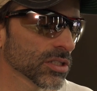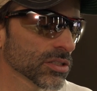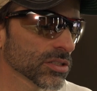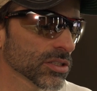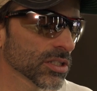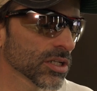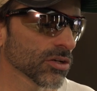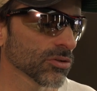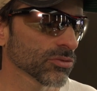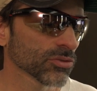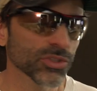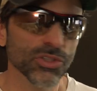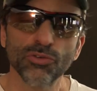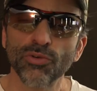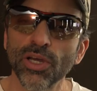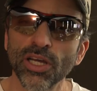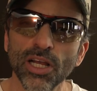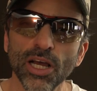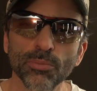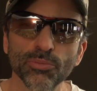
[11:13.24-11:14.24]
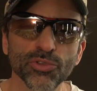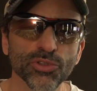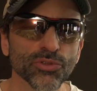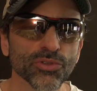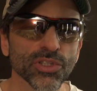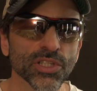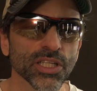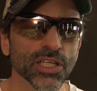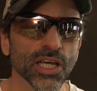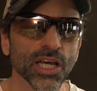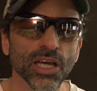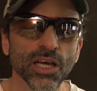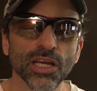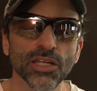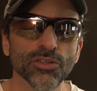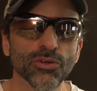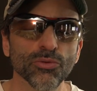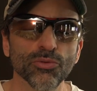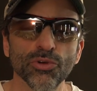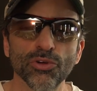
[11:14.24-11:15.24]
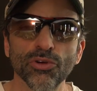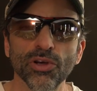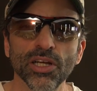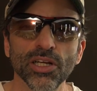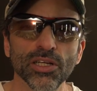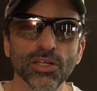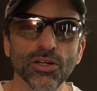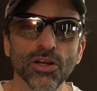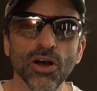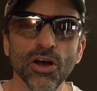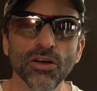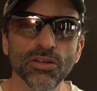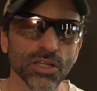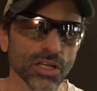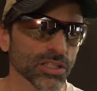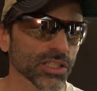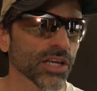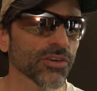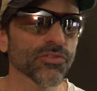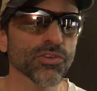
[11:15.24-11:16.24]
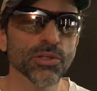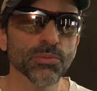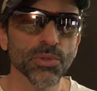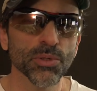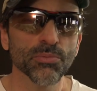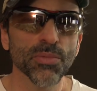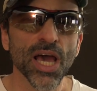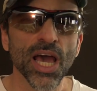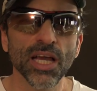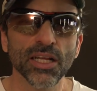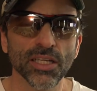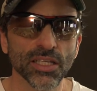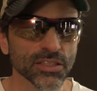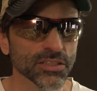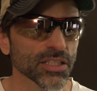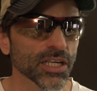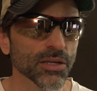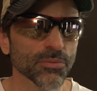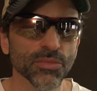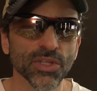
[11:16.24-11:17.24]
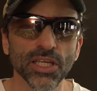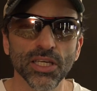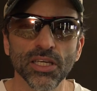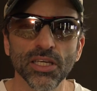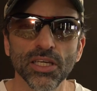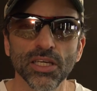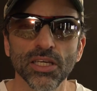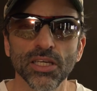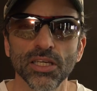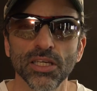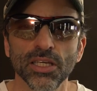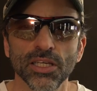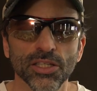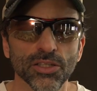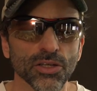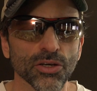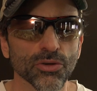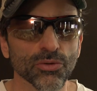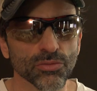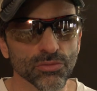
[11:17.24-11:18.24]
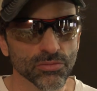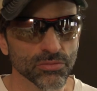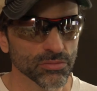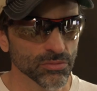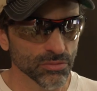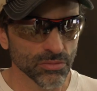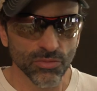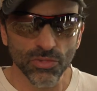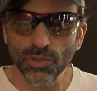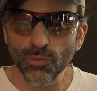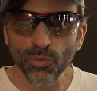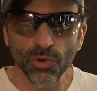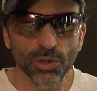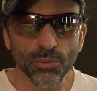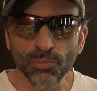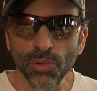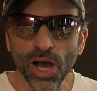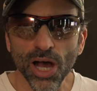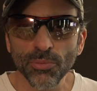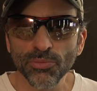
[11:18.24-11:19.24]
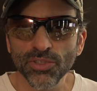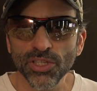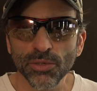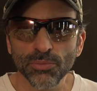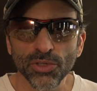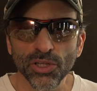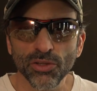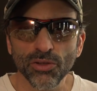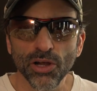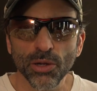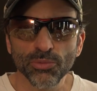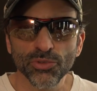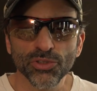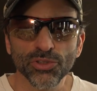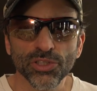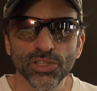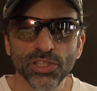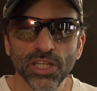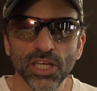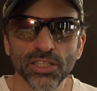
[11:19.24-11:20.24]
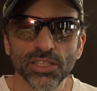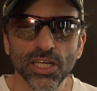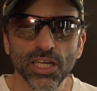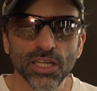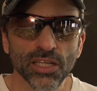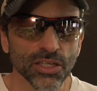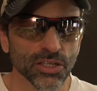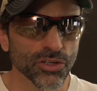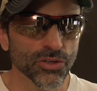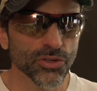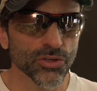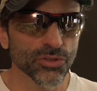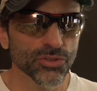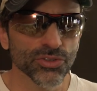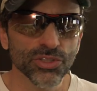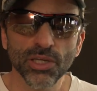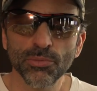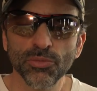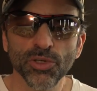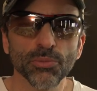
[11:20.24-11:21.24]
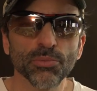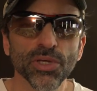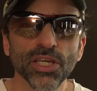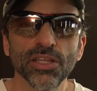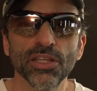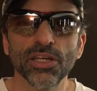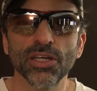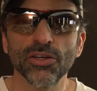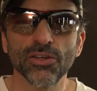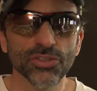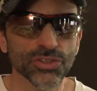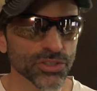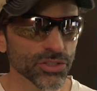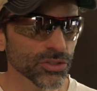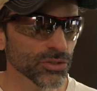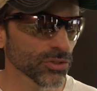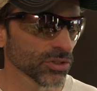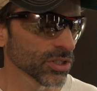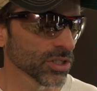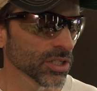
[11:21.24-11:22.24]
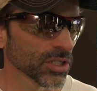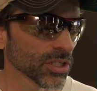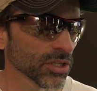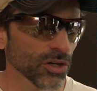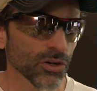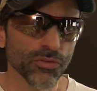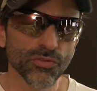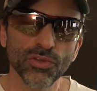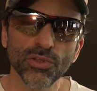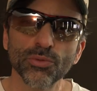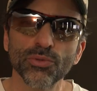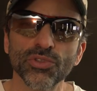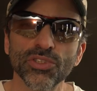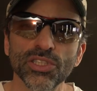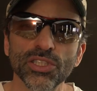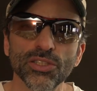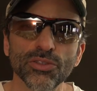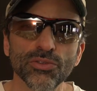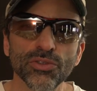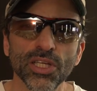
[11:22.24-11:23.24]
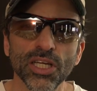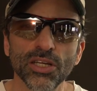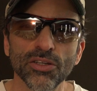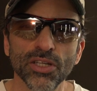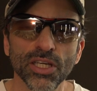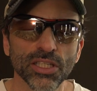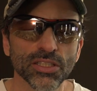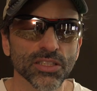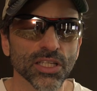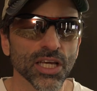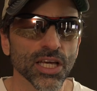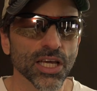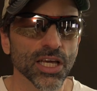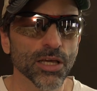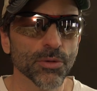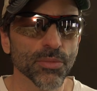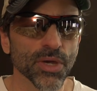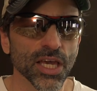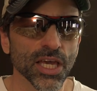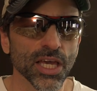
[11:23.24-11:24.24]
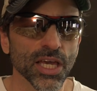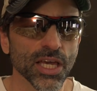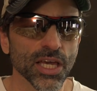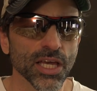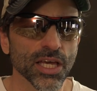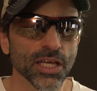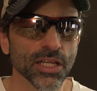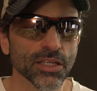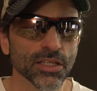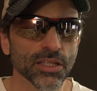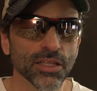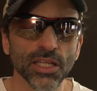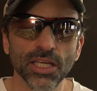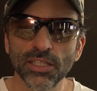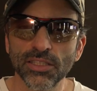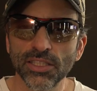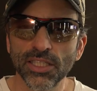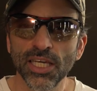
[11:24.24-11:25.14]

you know, it was a great opportunity. I don't regret it at all, and I'll definitely be back next time they, you know, one pops up, another opportunity like that occurs. I'm going to be there. So hopefully we'll see you there next time, and thanks